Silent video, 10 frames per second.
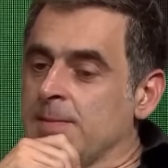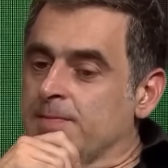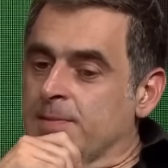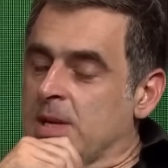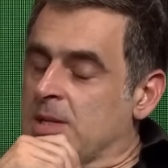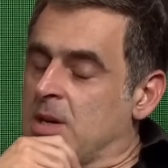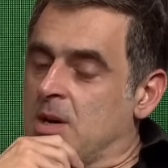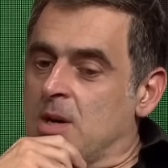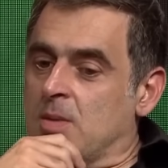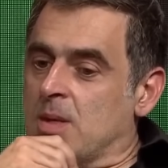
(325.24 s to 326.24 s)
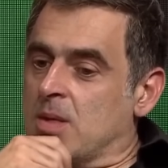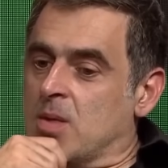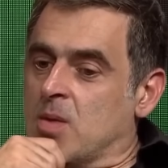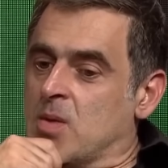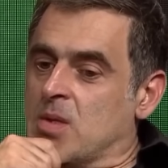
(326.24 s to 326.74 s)
It's a hard one to
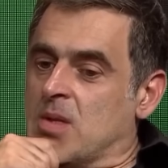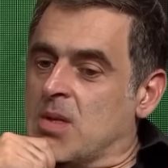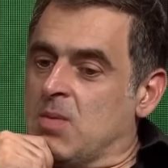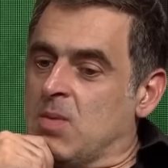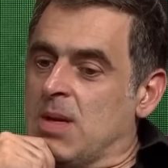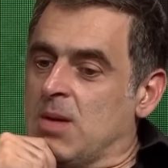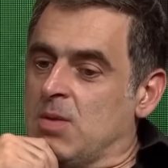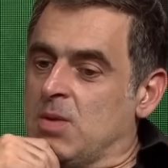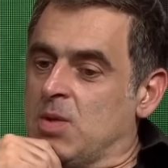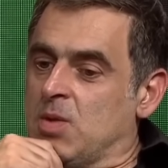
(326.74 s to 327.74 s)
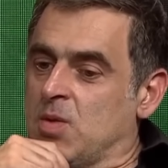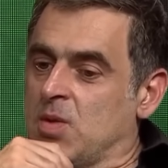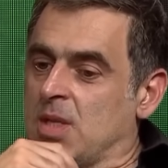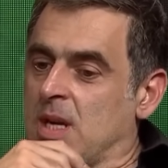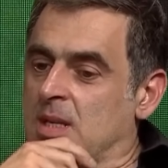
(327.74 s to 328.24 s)
call because I think Willow sort
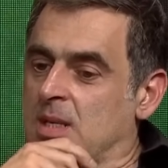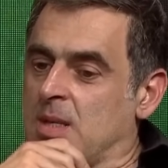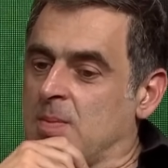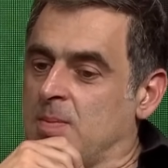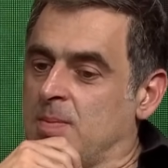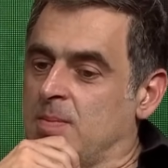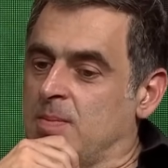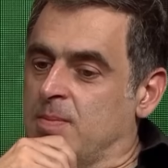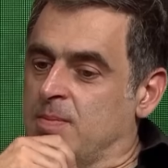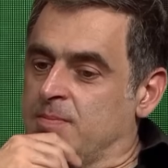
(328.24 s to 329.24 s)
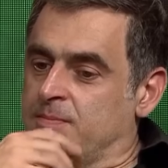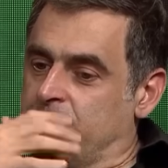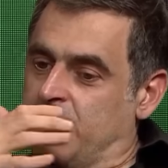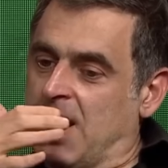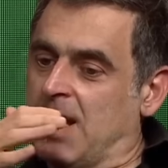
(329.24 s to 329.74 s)
of tends to
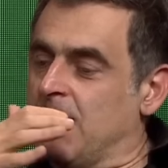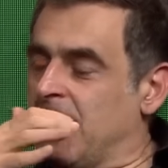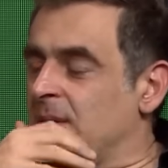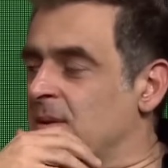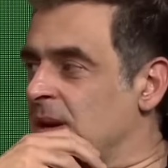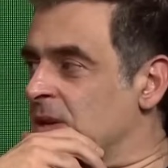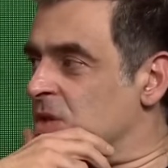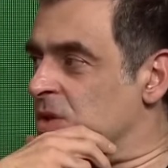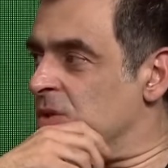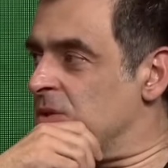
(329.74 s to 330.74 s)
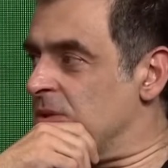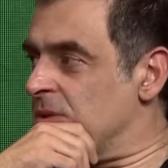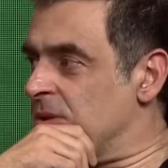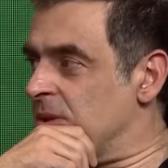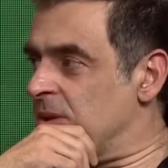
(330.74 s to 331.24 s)
play better against John.
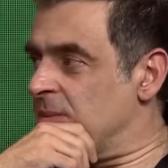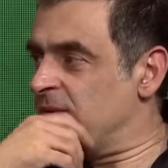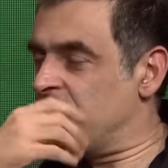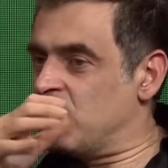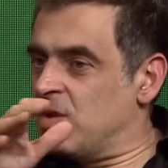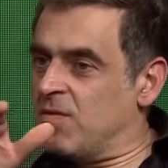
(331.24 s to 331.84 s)
I think John